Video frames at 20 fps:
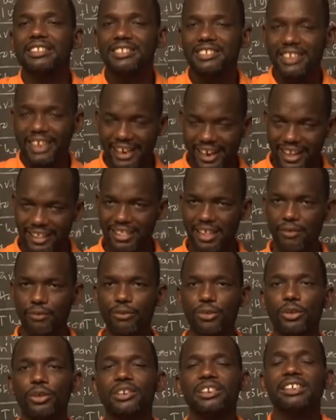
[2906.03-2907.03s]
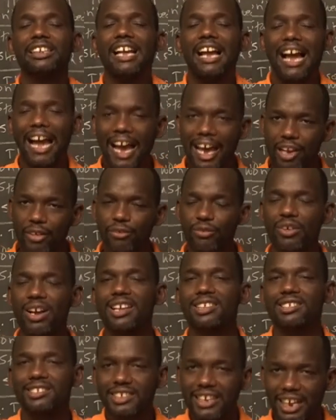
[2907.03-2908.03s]
the Rutherford alpha
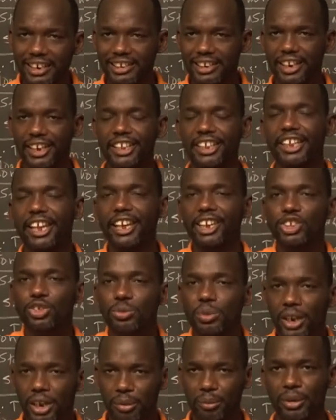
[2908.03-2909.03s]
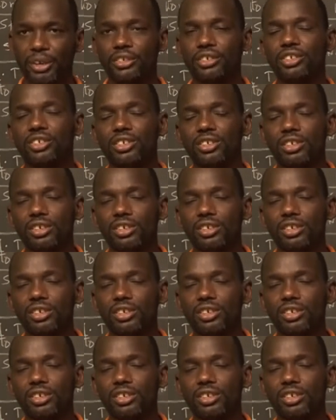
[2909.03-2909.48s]
scattering experiment.